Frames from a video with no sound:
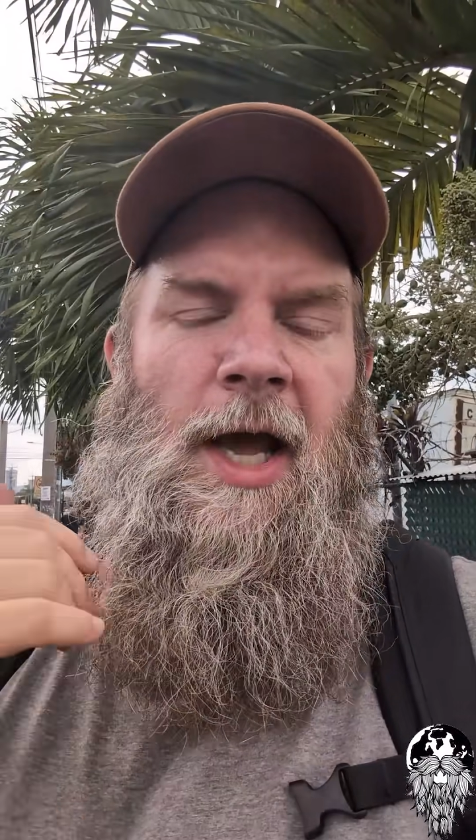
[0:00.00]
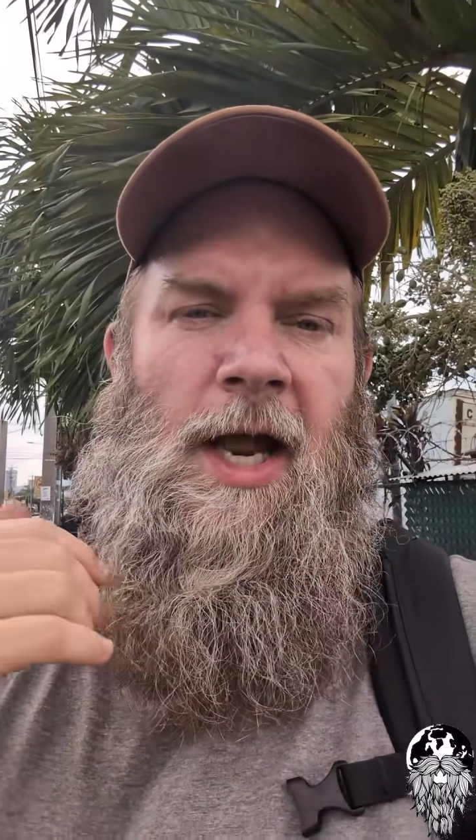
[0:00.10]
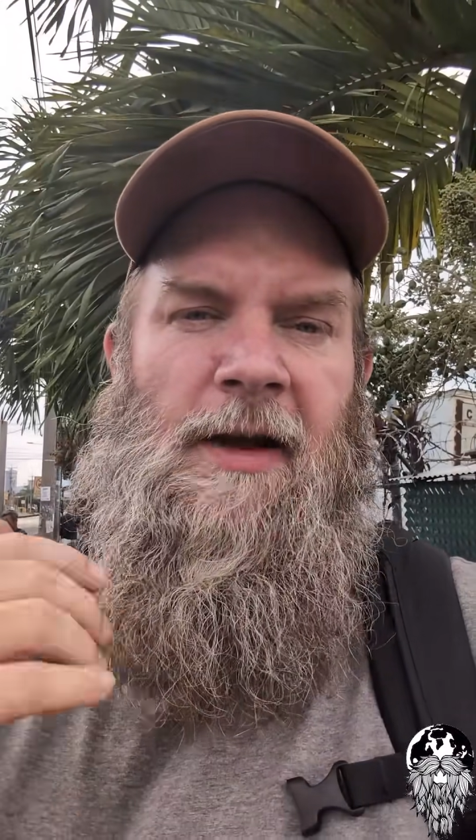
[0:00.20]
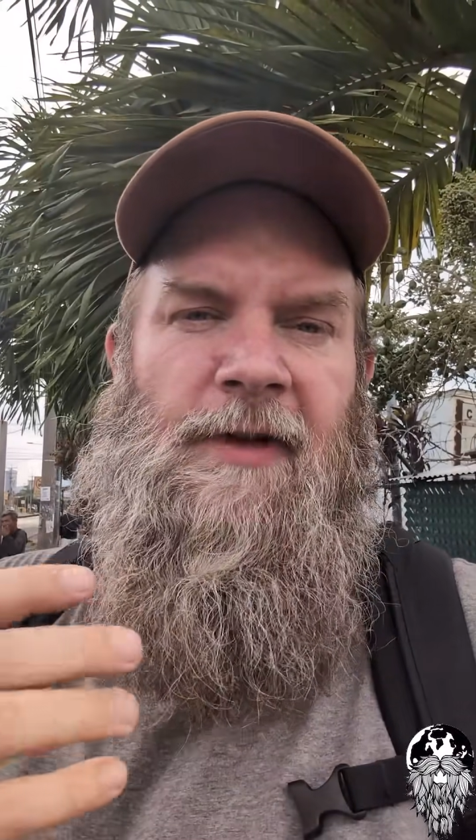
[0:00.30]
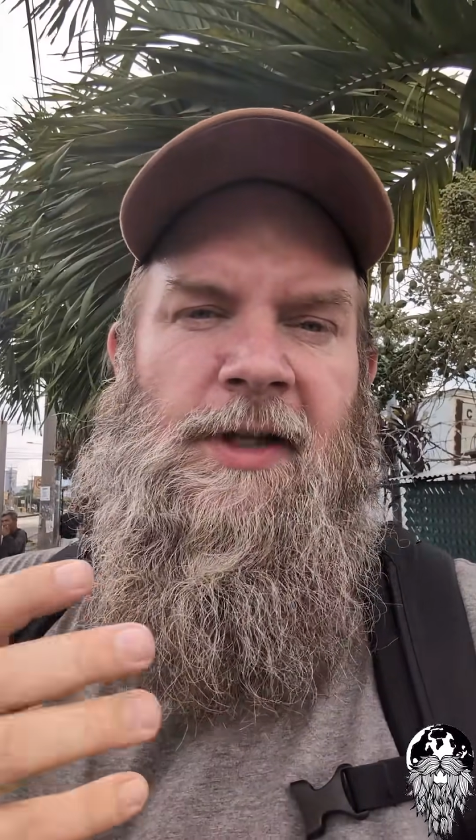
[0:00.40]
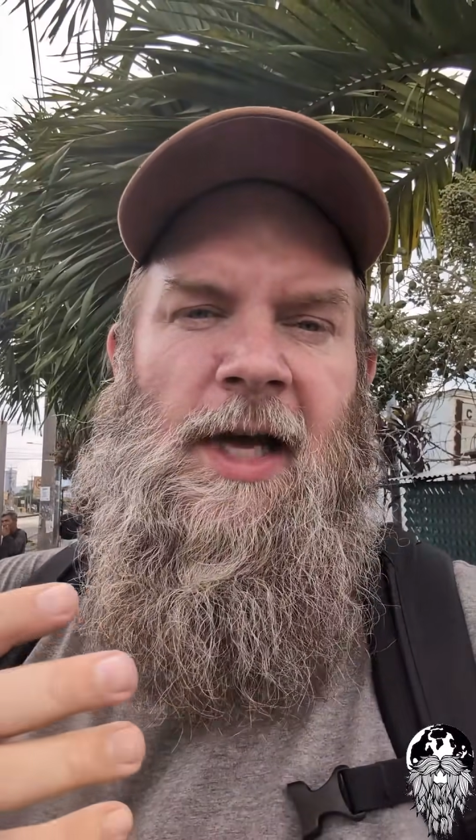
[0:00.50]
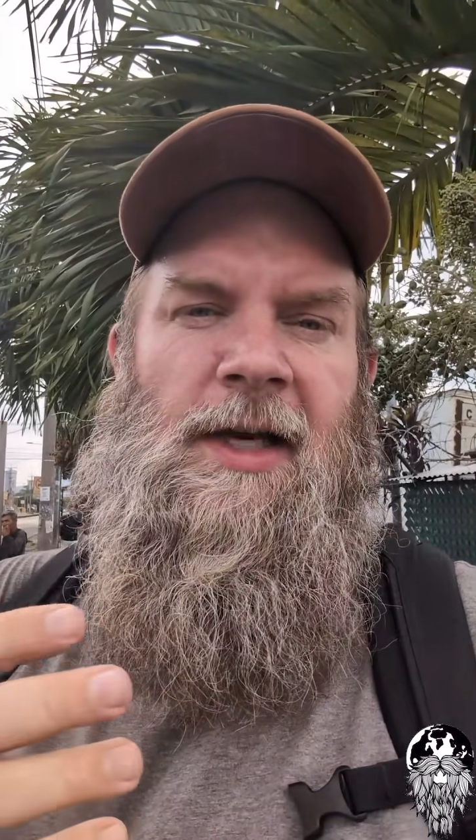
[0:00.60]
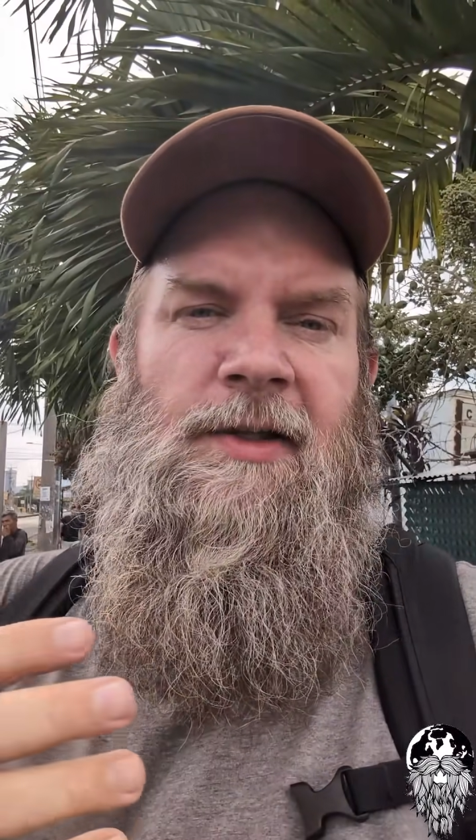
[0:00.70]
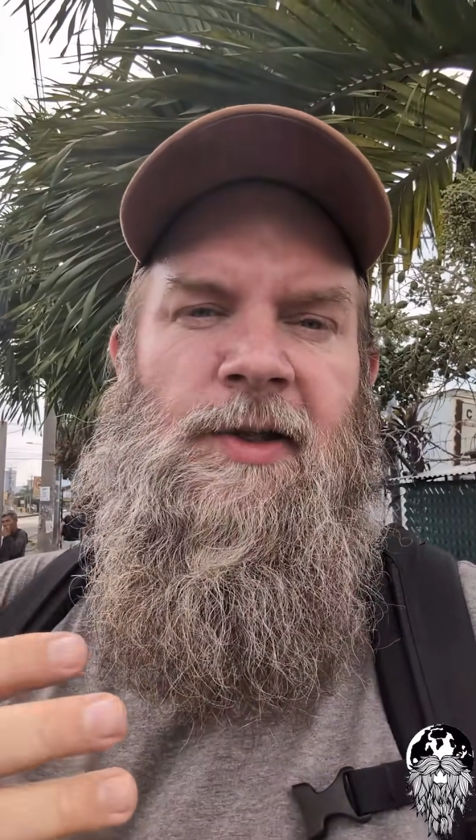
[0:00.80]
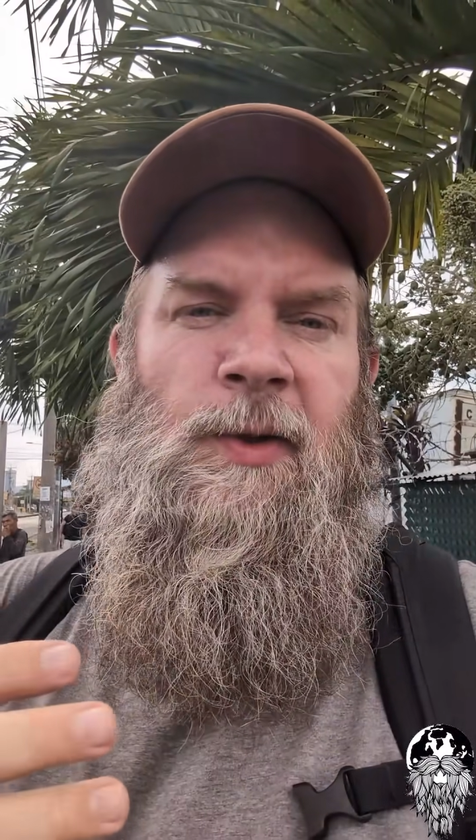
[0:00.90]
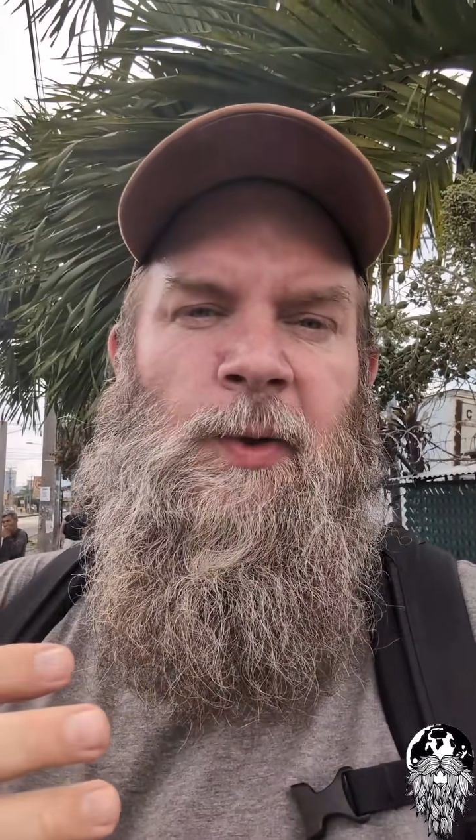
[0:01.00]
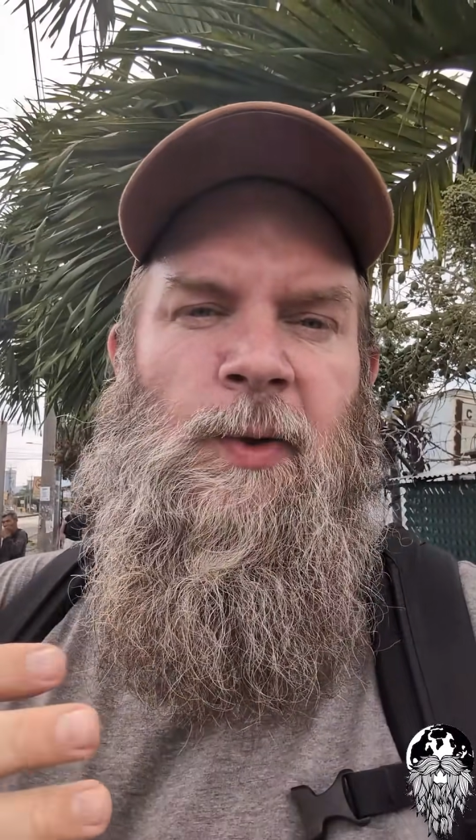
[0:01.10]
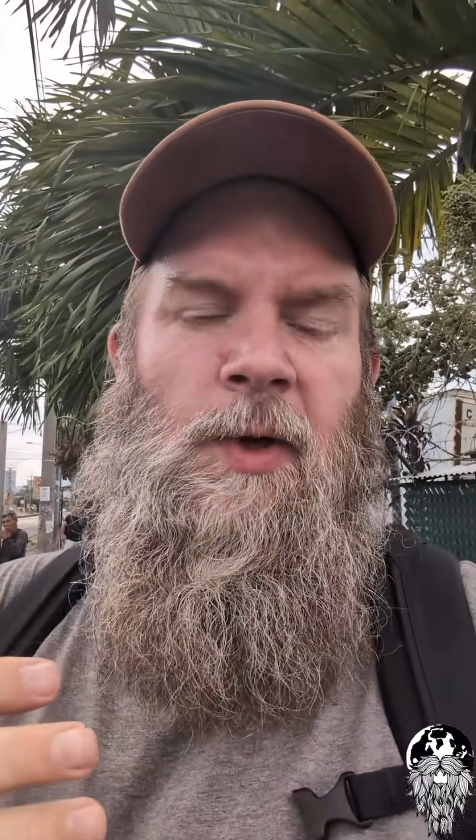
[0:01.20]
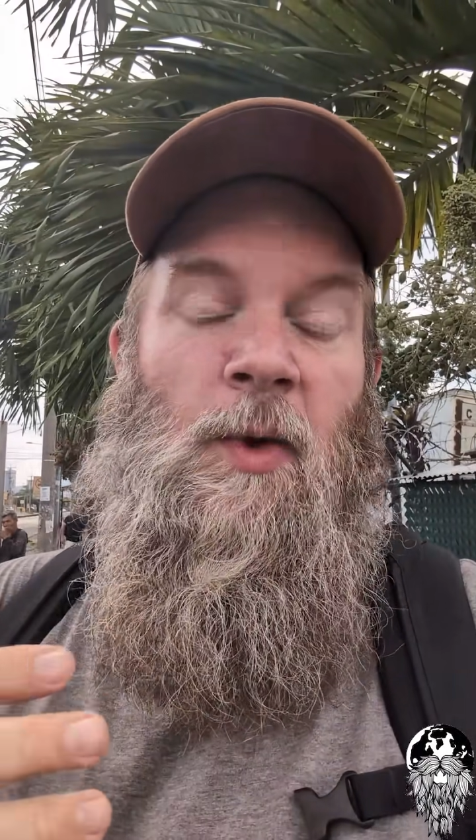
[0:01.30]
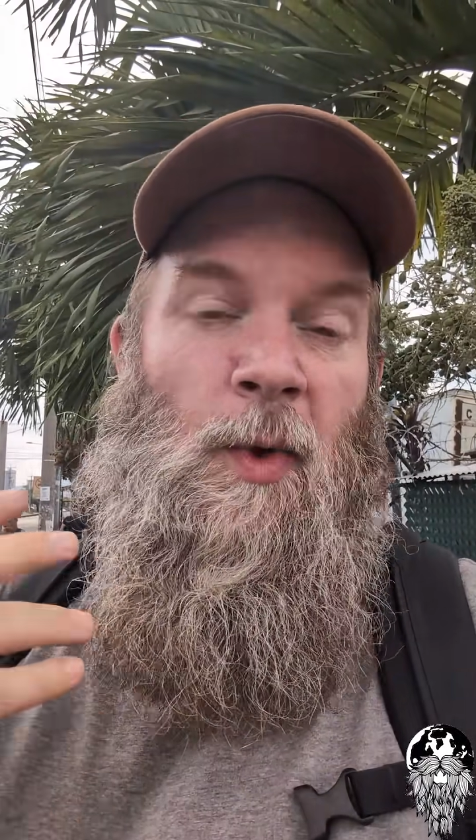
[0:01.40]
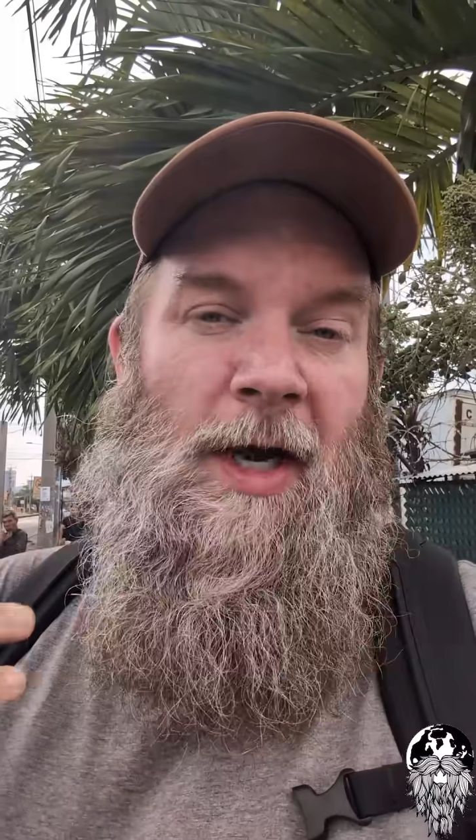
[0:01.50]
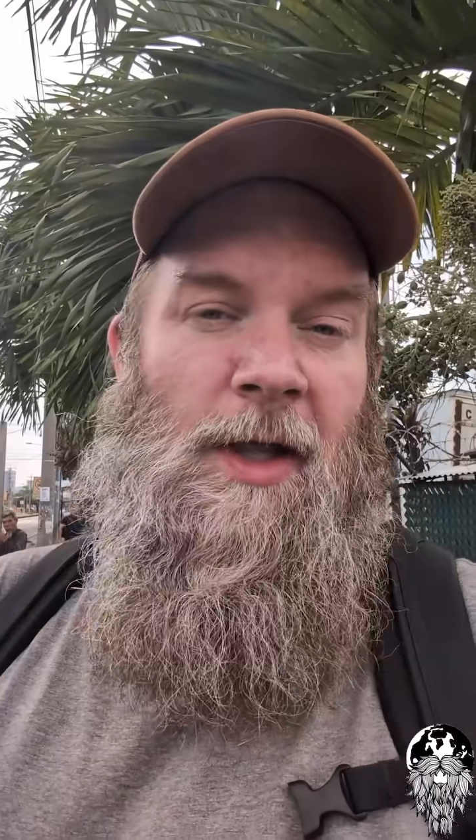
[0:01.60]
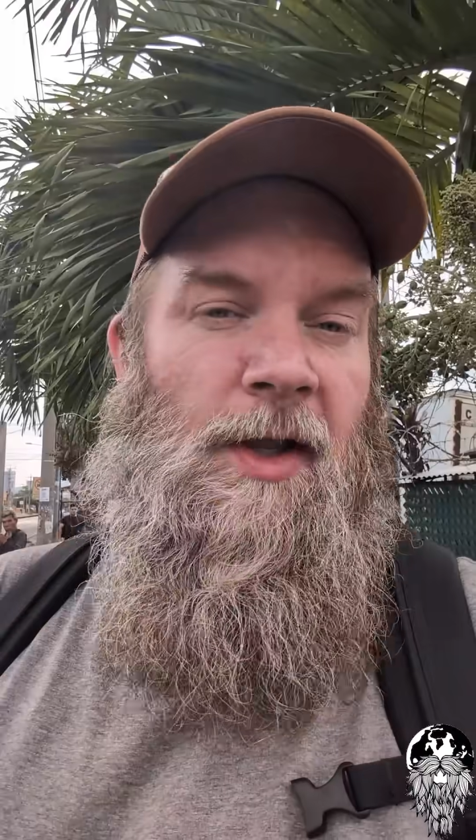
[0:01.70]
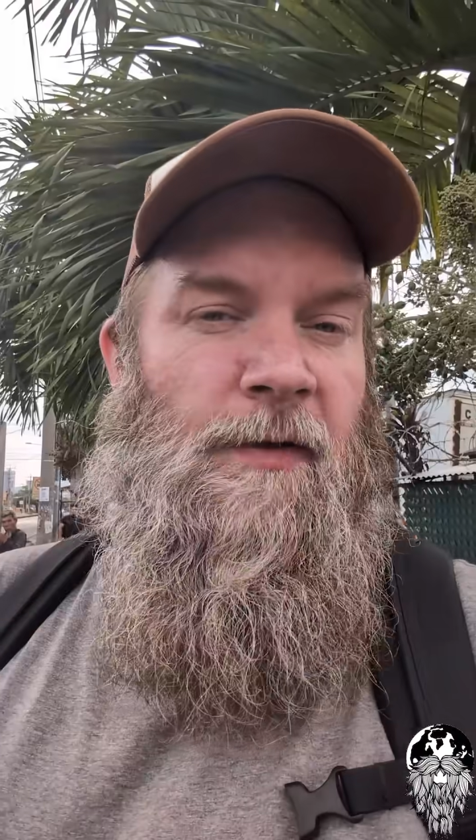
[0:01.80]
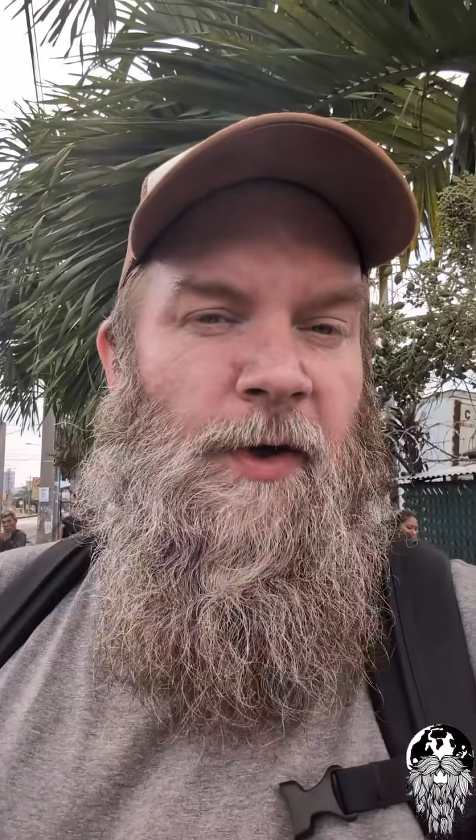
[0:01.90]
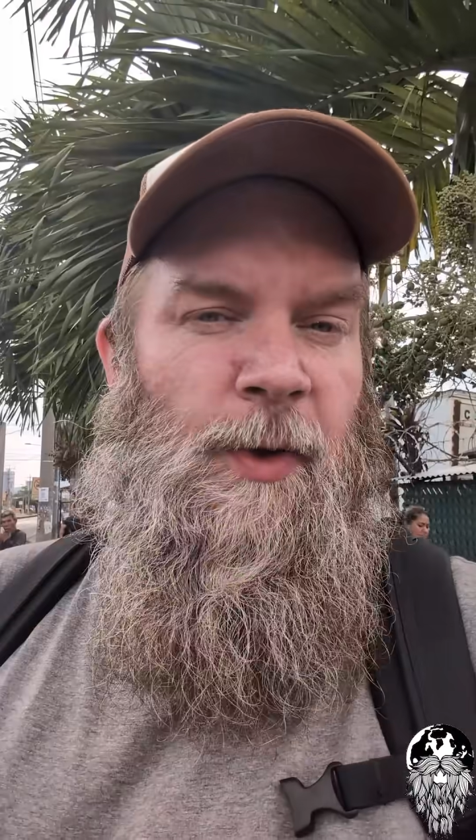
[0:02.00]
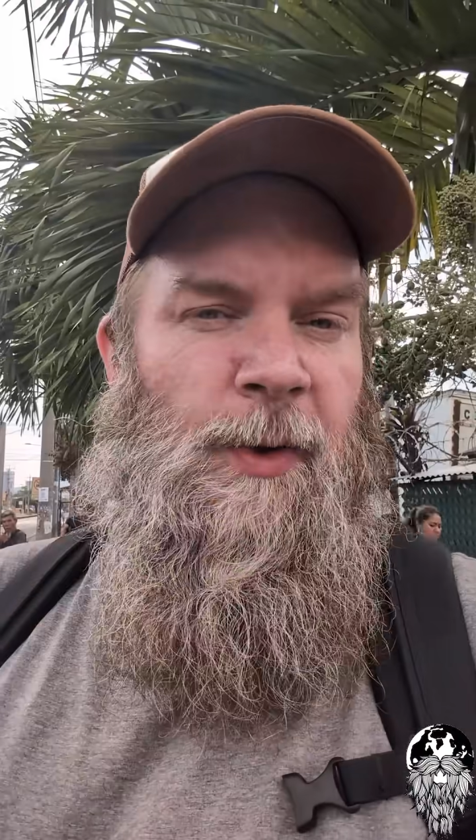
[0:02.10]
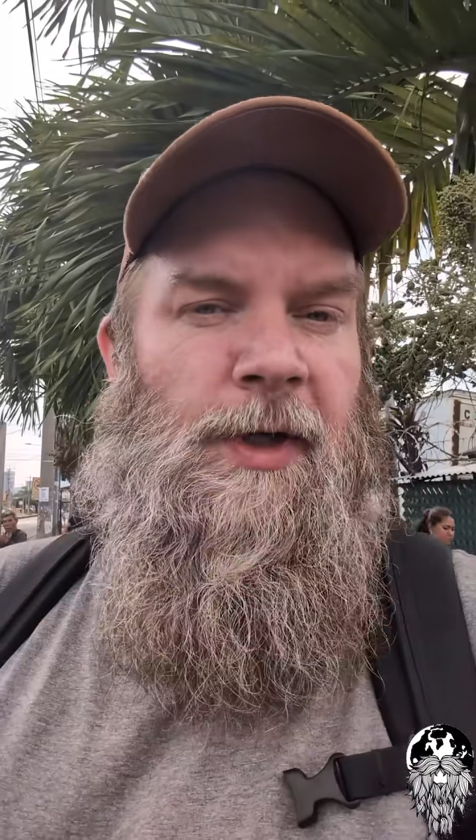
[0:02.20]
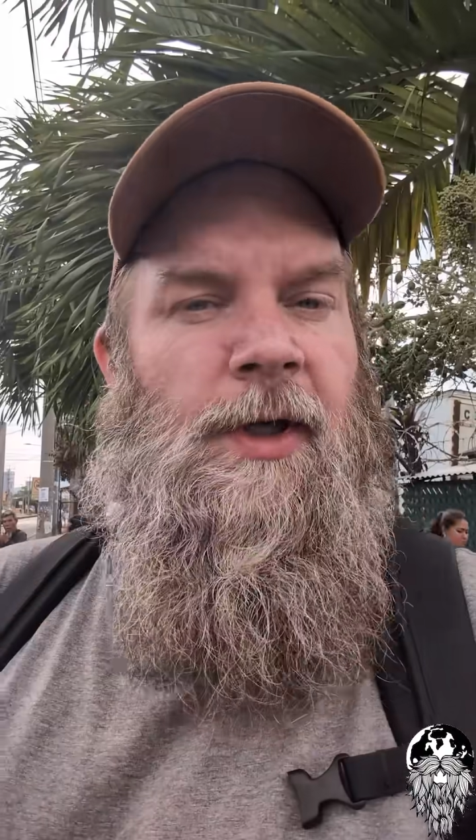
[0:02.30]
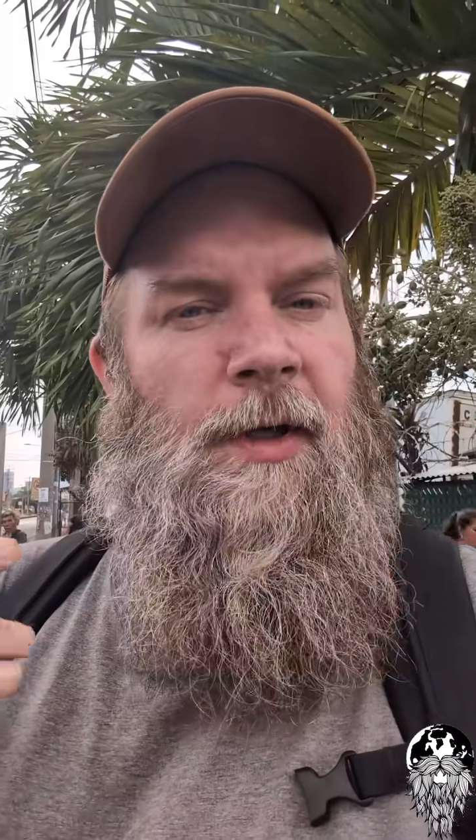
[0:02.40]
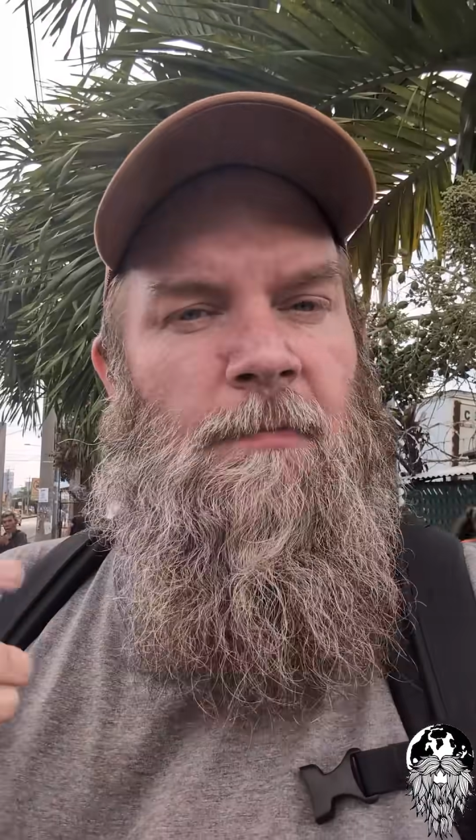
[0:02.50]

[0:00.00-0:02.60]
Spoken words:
And I've decided to, while on the road,